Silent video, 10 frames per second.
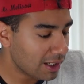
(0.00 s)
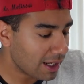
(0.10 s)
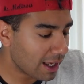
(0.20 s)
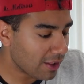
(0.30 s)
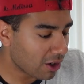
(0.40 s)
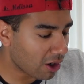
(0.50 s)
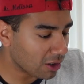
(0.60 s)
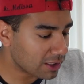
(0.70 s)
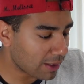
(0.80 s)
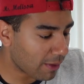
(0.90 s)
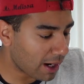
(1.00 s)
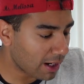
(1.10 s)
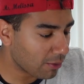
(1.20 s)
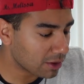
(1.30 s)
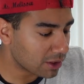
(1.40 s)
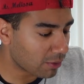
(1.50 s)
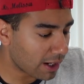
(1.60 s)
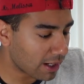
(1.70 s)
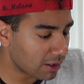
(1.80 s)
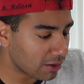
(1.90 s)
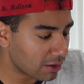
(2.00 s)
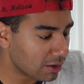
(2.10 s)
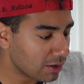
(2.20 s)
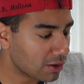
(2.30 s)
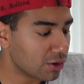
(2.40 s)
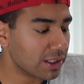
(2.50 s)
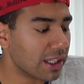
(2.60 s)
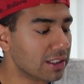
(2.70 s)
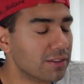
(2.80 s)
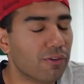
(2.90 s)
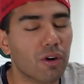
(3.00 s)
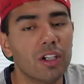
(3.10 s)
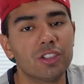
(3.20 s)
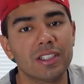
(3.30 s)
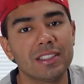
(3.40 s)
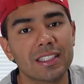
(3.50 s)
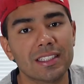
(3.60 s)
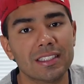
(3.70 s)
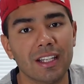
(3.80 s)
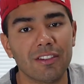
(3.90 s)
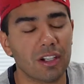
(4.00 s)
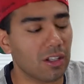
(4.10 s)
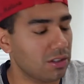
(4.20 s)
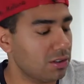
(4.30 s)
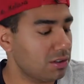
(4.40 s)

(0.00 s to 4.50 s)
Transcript: and their all-time high was around $3,467.